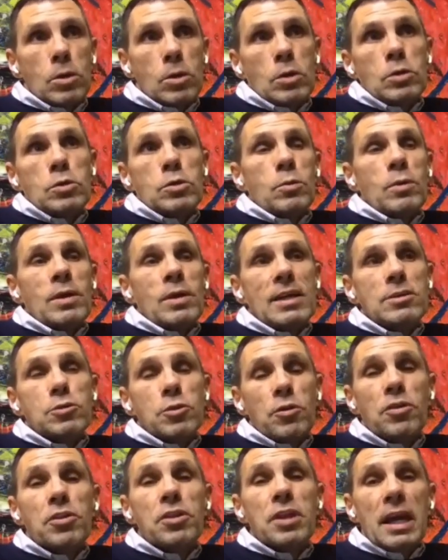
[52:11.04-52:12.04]
you will
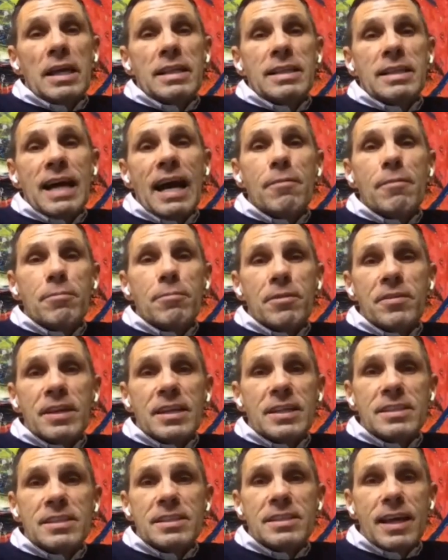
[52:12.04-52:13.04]
like to think that
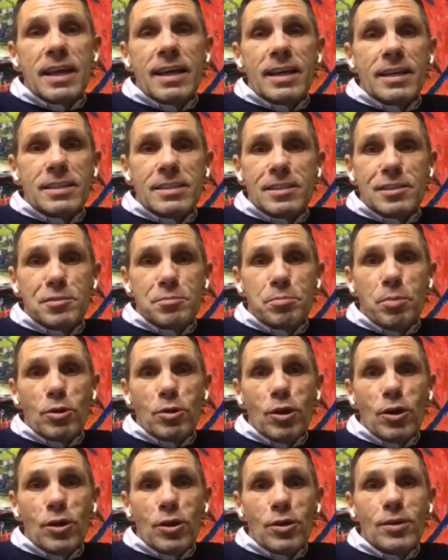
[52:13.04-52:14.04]
everything is in there is
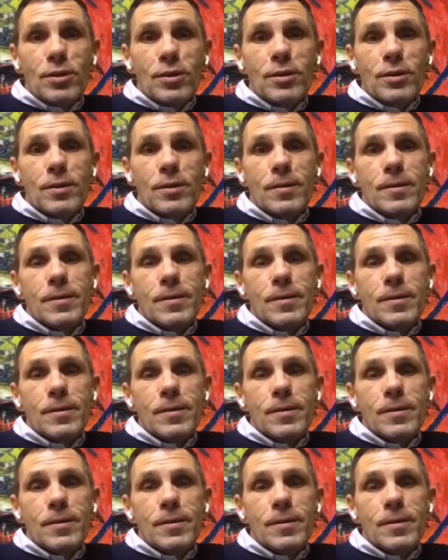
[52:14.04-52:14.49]
spot on.